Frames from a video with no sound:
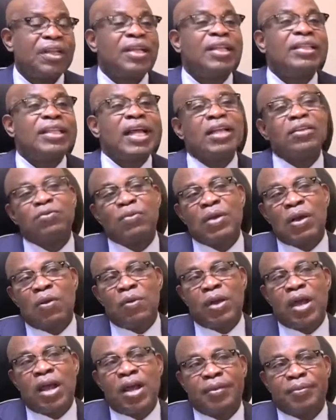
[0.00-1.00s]
That's where
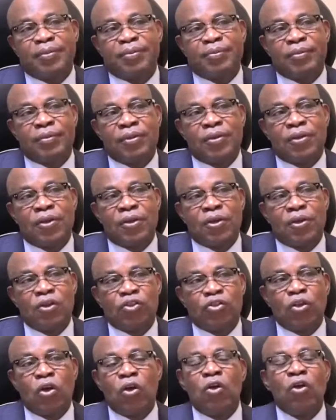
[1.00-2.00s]
we are.
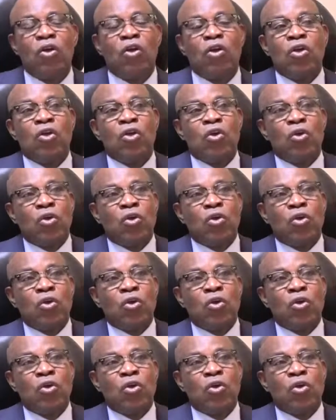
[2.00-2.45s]
So